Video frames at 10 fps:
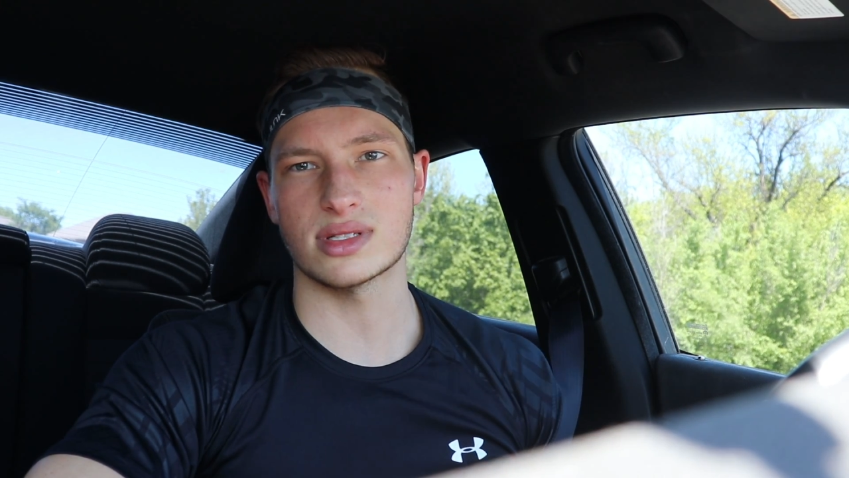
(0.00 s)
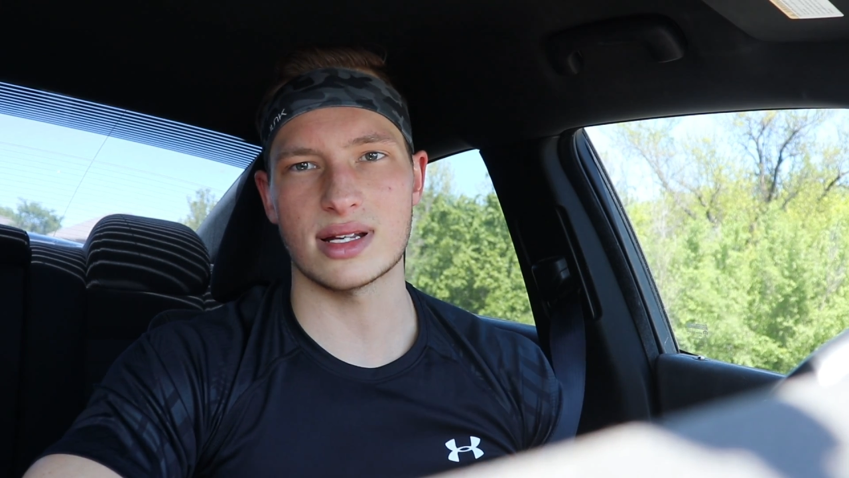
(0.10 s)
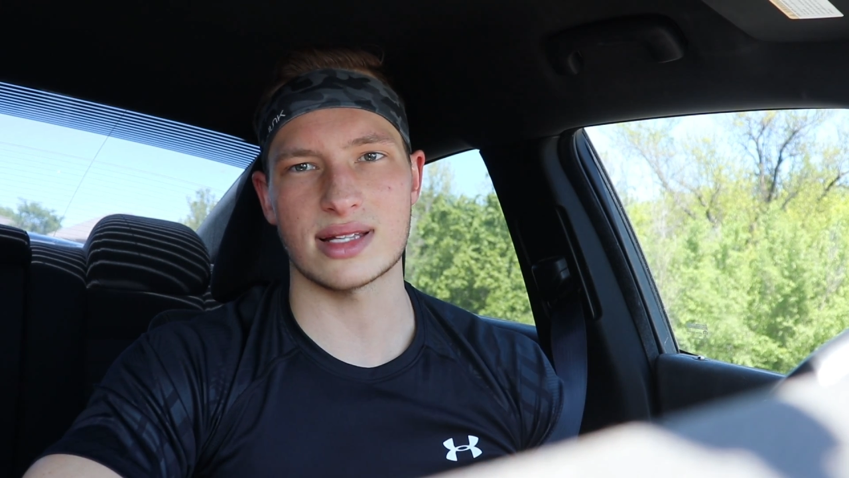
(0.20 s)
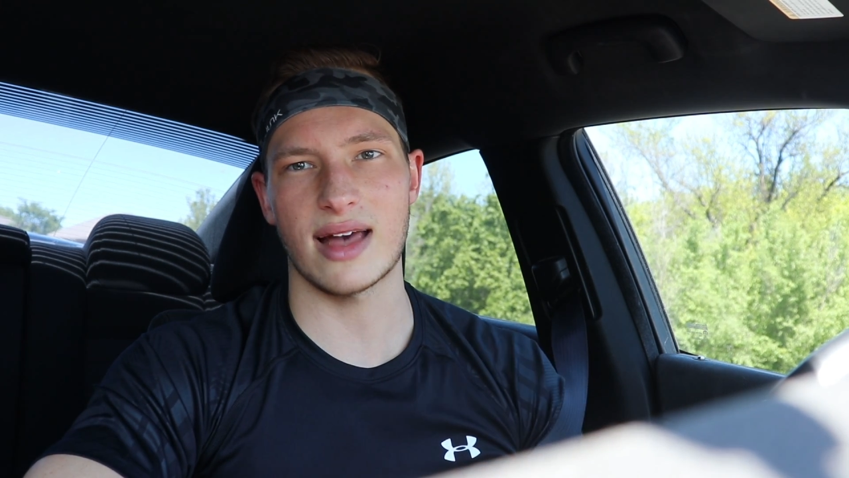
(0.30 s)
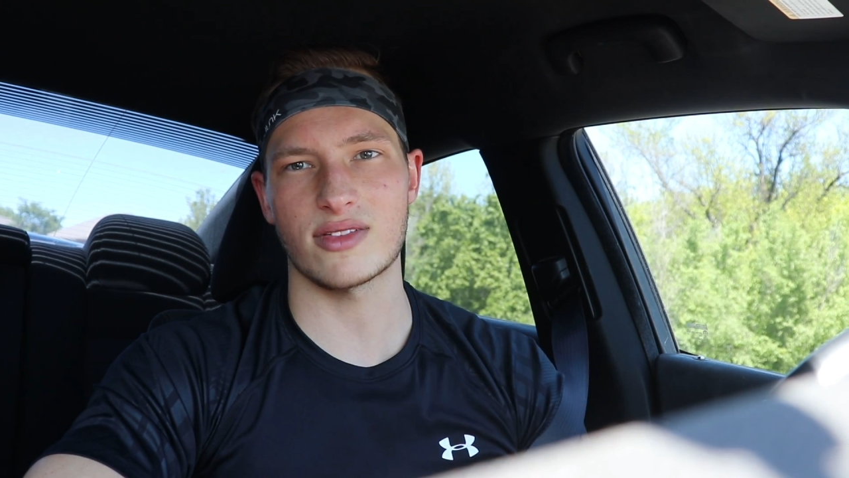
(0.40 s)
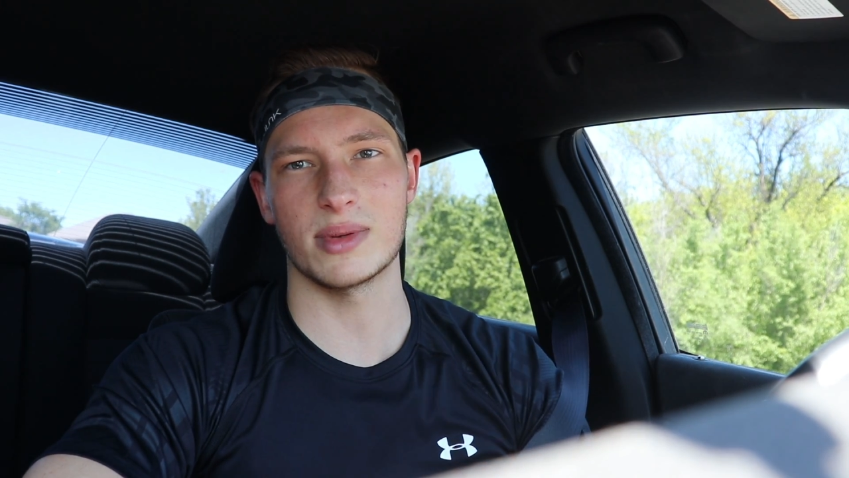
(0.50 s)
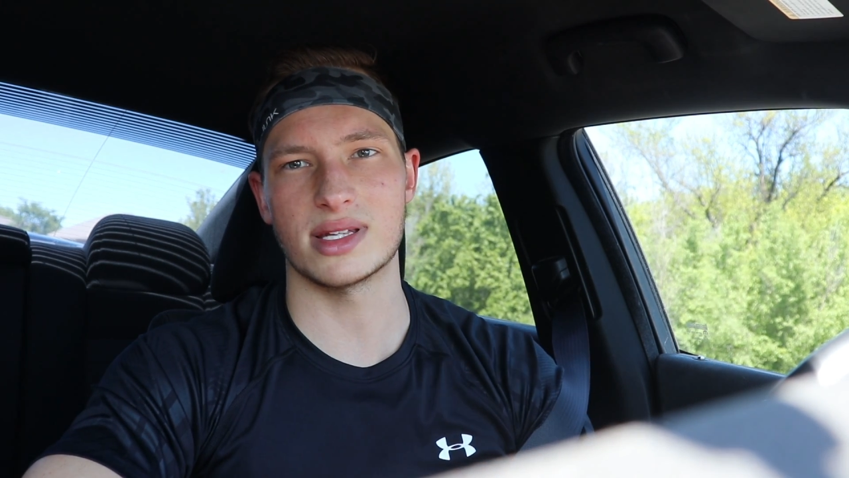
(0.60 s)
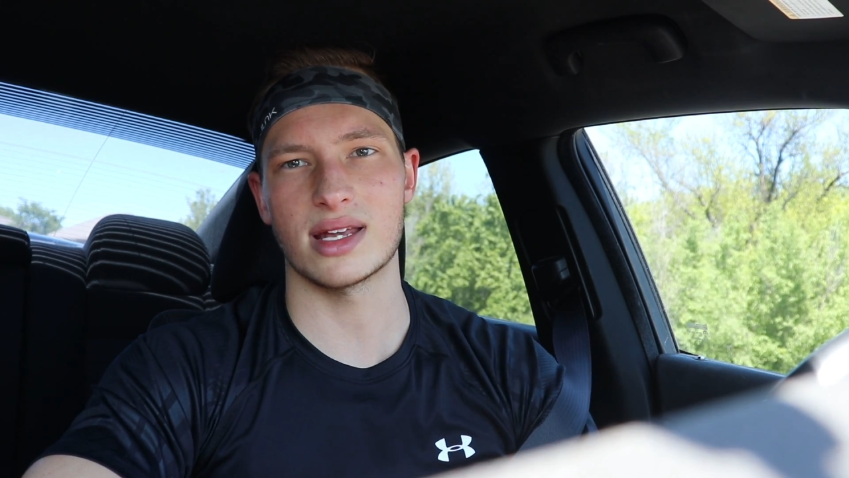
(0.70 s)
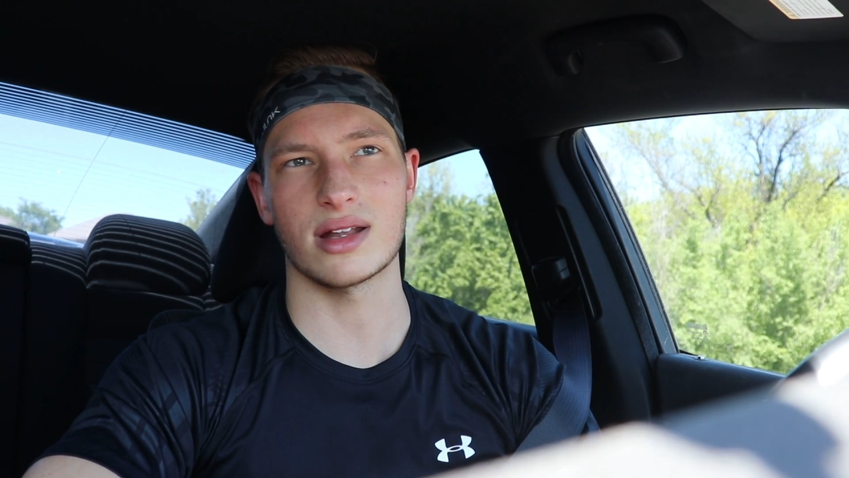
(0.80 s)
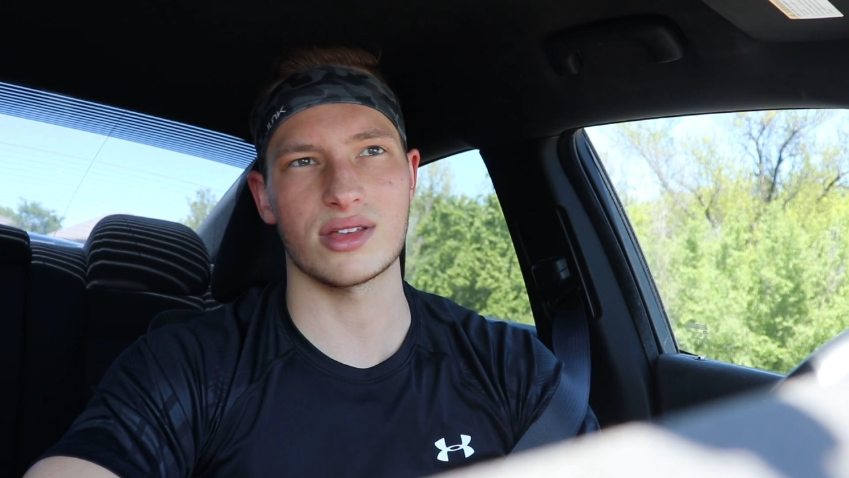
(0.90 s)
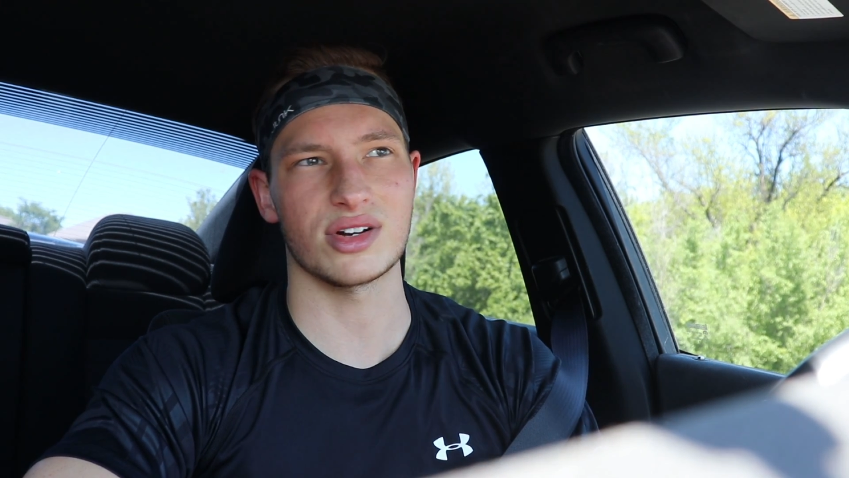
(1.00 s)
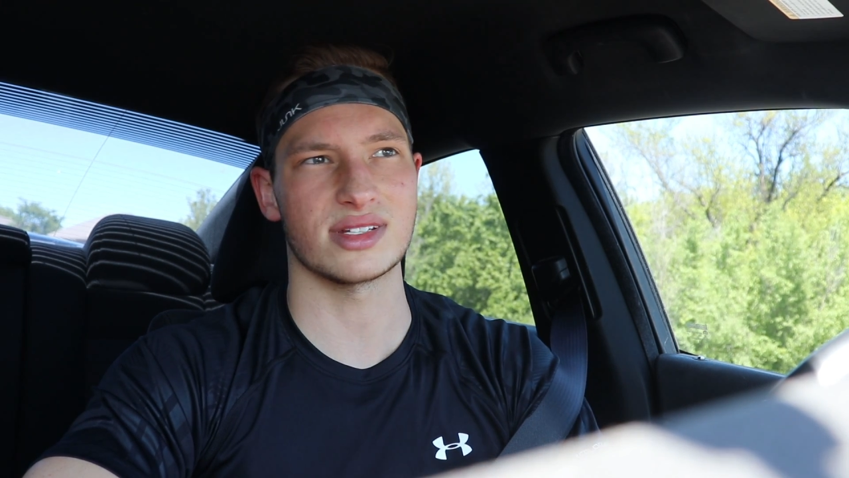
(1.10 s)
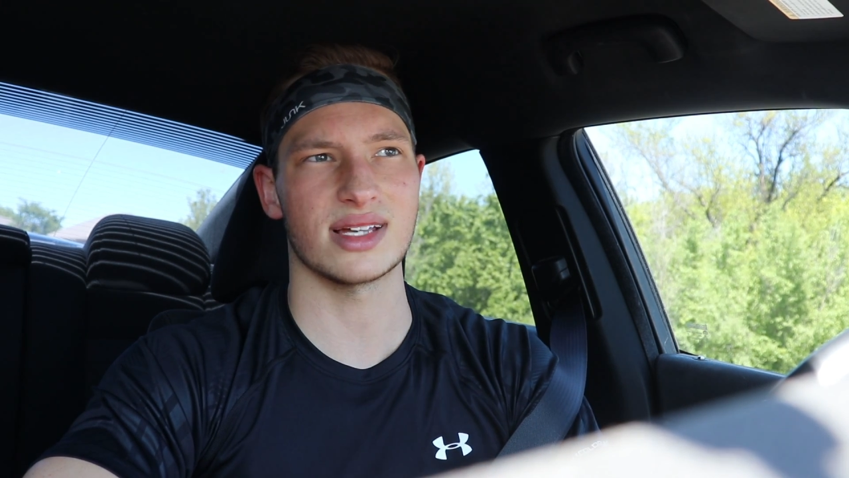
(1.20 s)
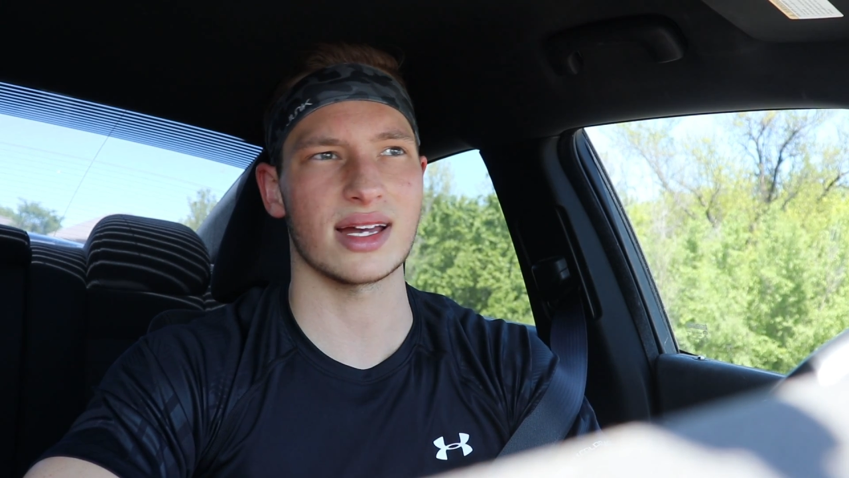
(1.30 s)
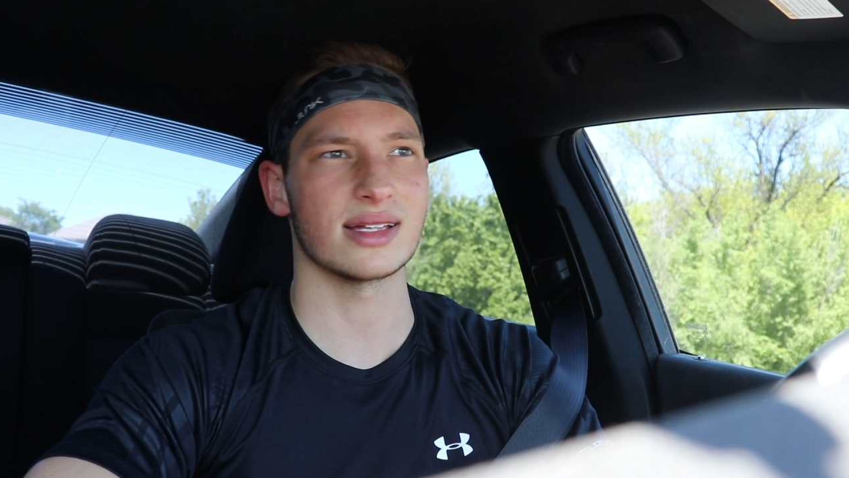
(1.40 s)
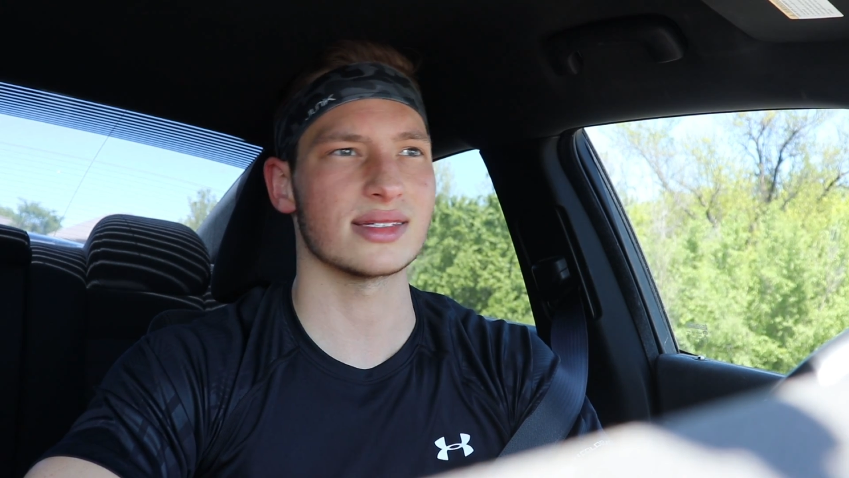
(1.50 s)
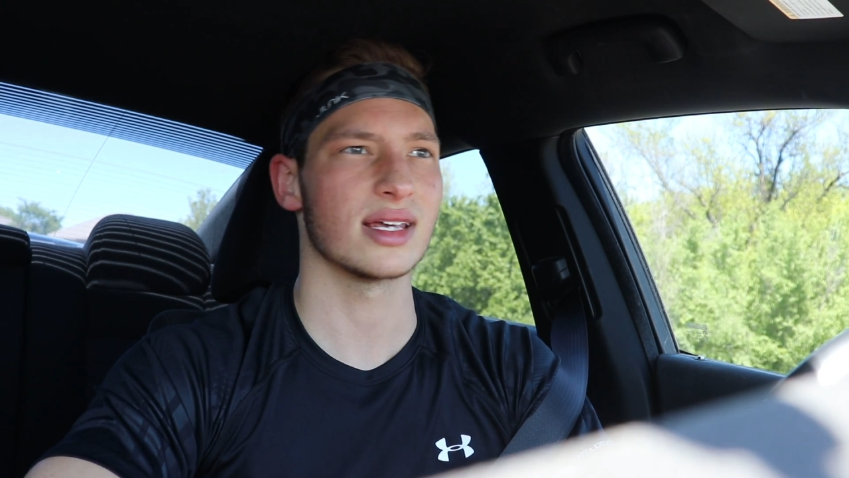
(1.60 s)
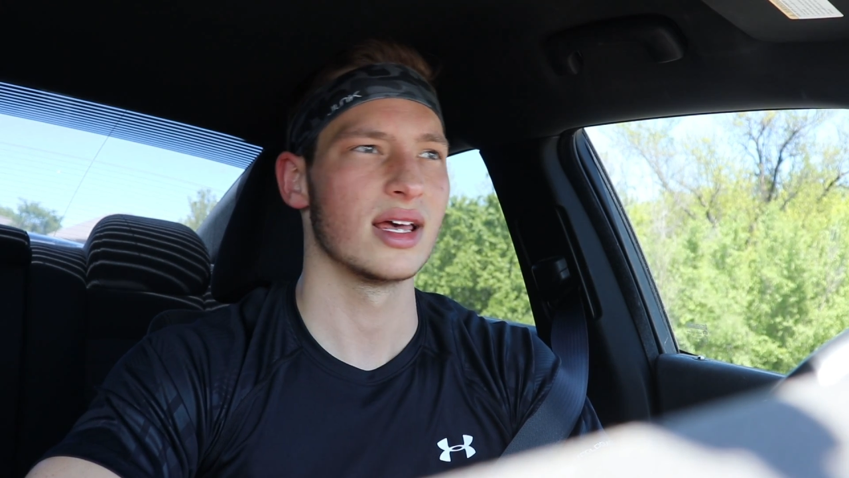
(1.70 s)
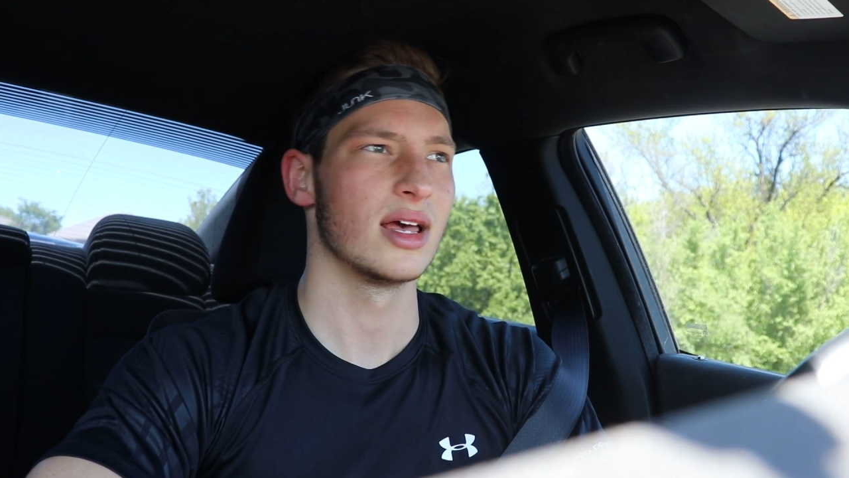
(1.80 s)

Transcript: It doesn't have to be 10 to 30 seconds